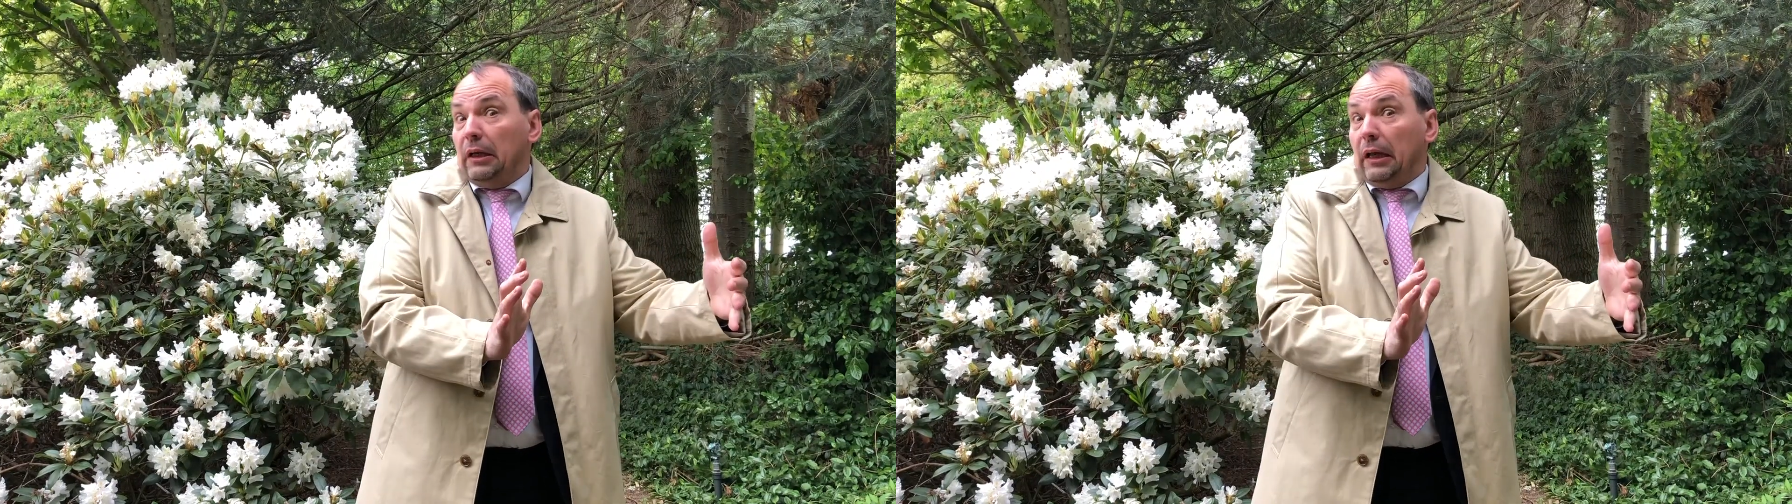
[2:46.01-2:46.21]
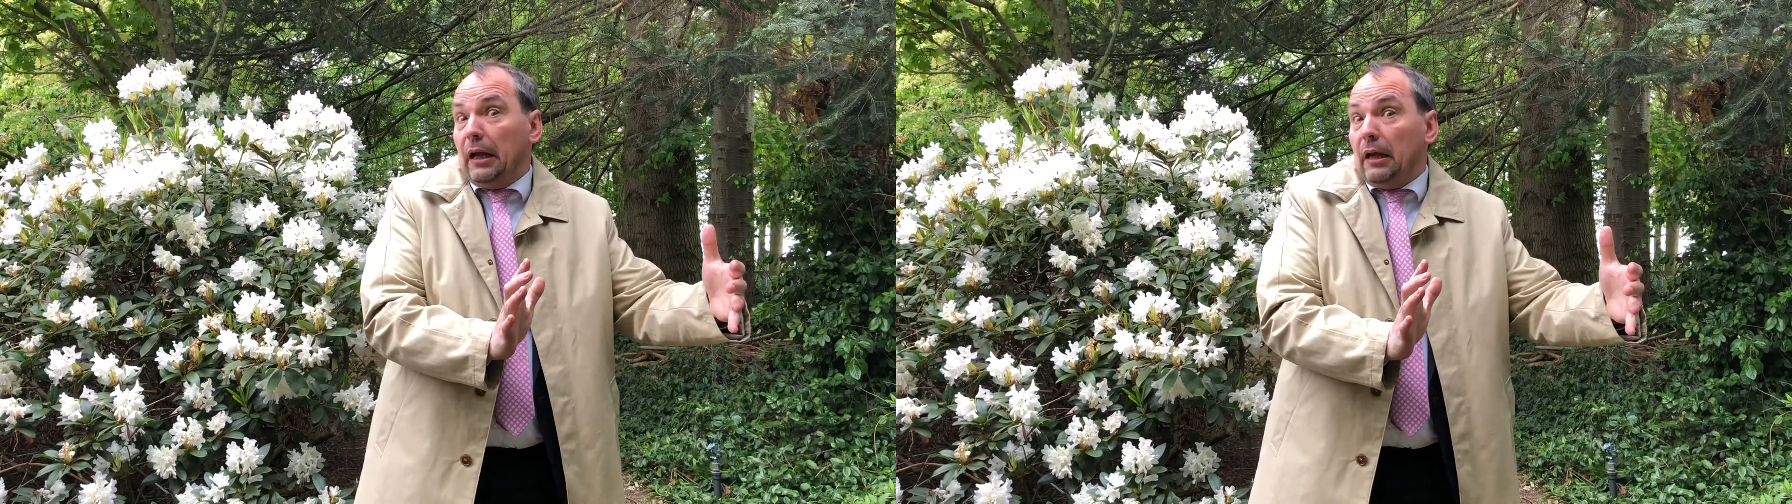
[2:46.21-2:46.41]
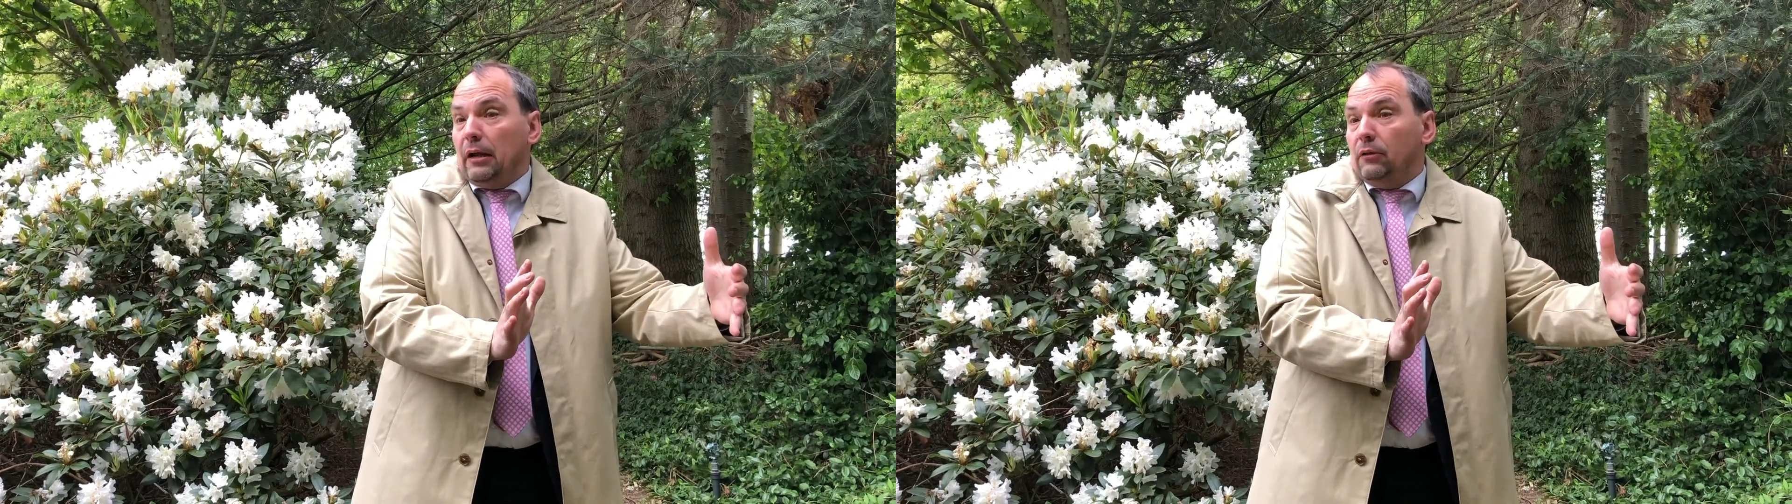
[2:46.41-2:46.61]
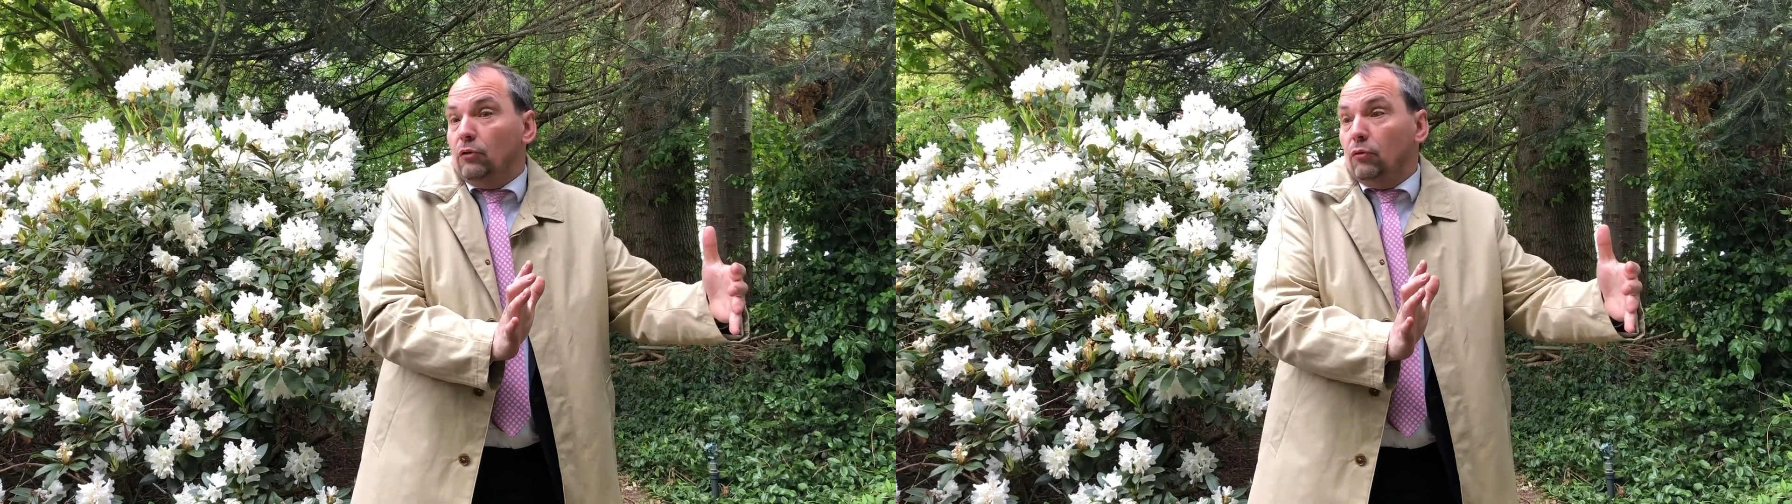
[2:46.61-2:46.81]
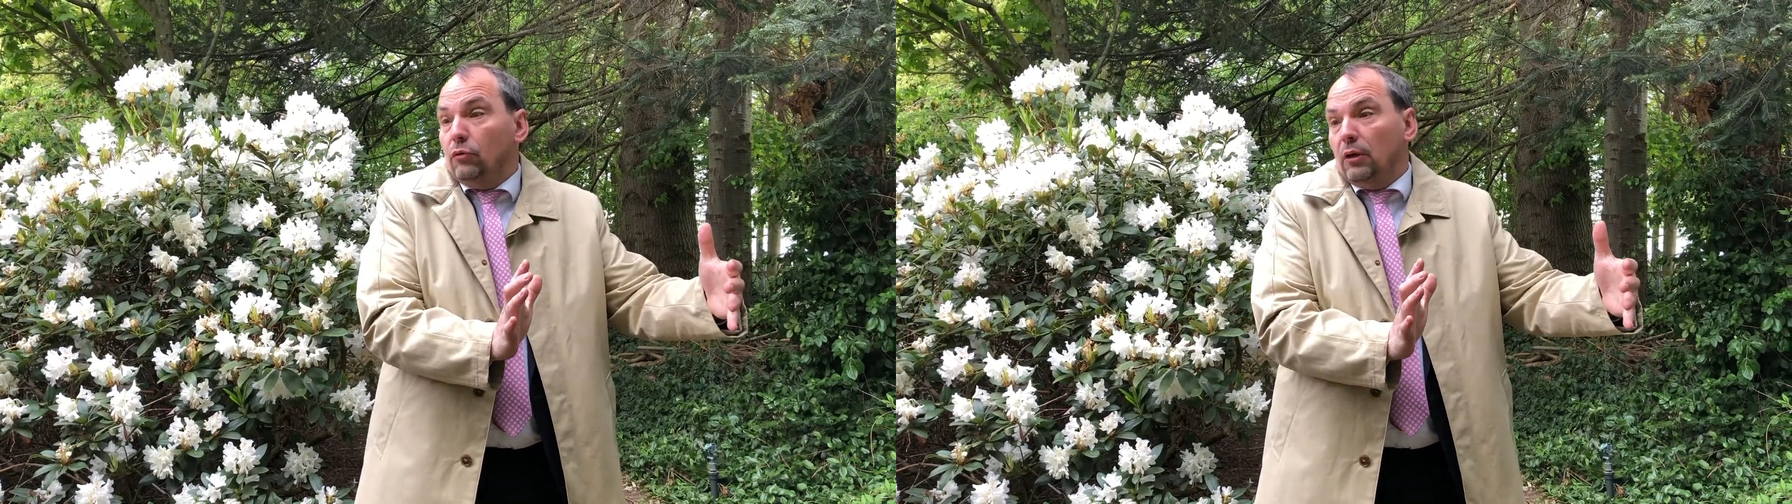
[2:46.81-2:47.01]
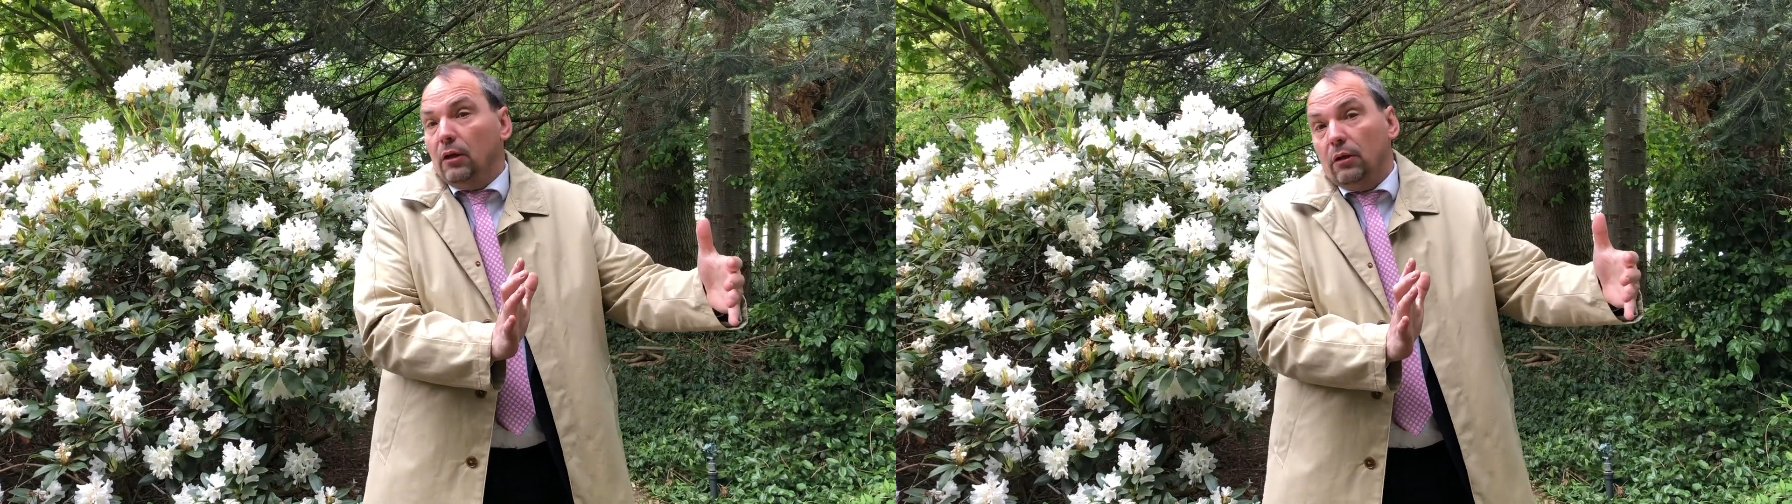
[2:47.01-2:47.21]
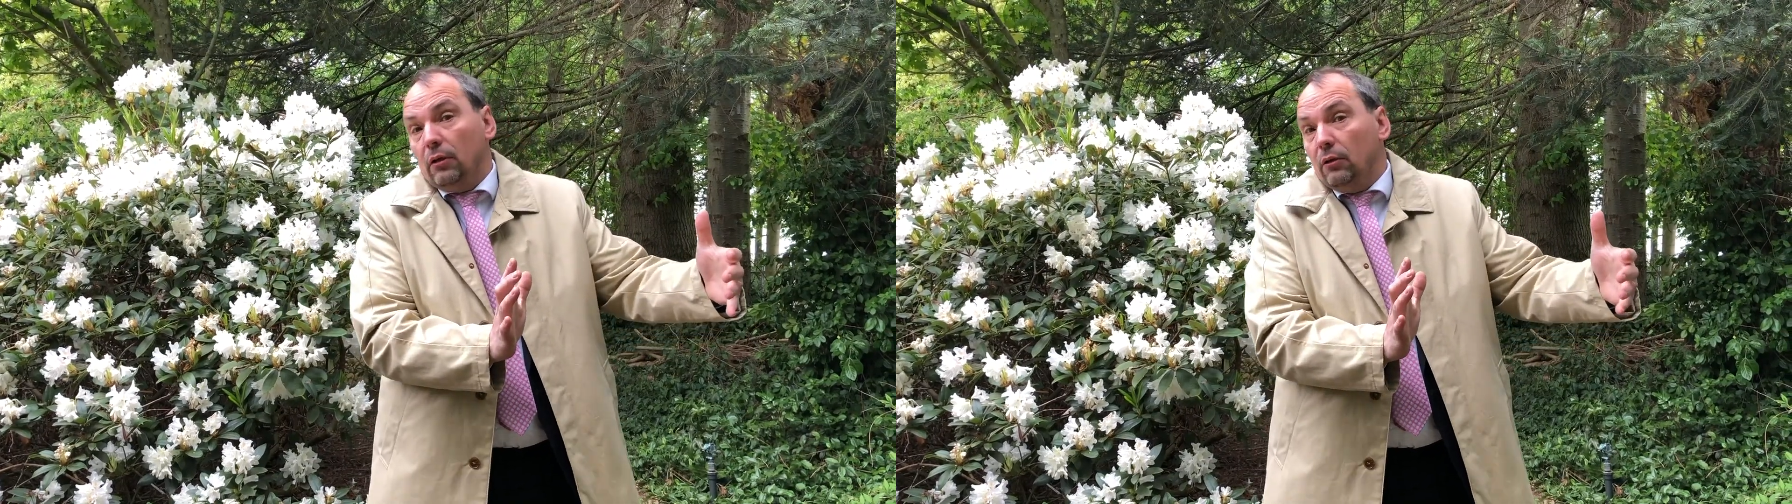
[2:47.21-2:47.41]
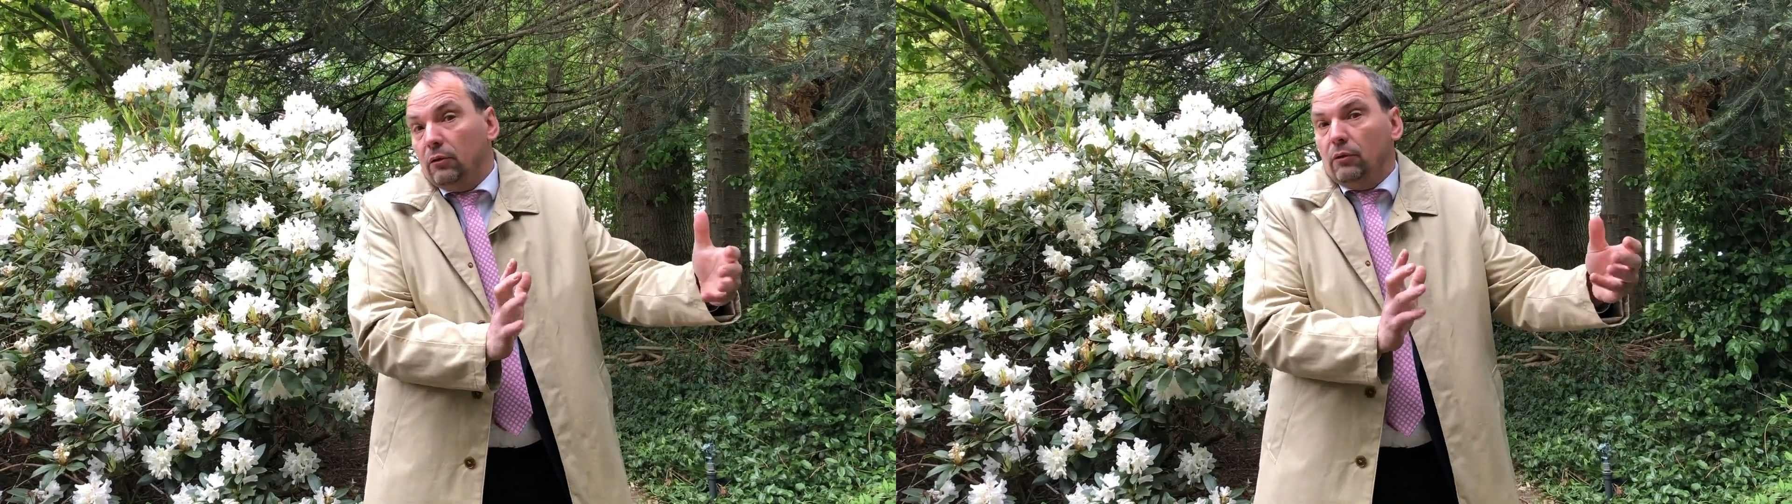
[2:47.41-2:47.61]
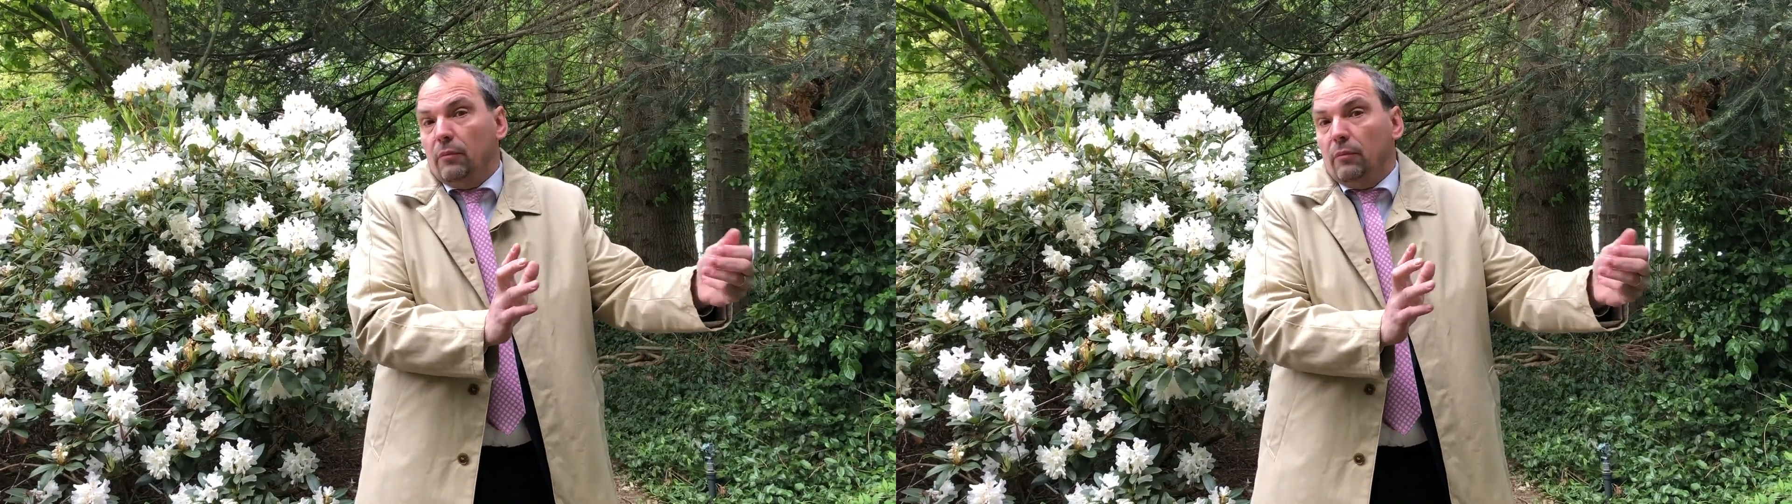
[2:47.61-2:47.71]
can I do the